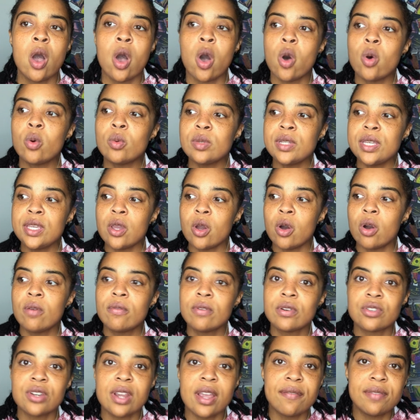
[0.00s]
only
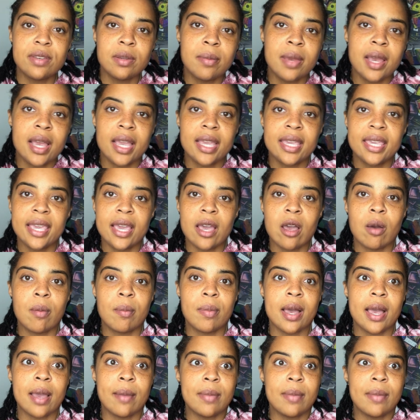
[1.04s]
overdrafting my account by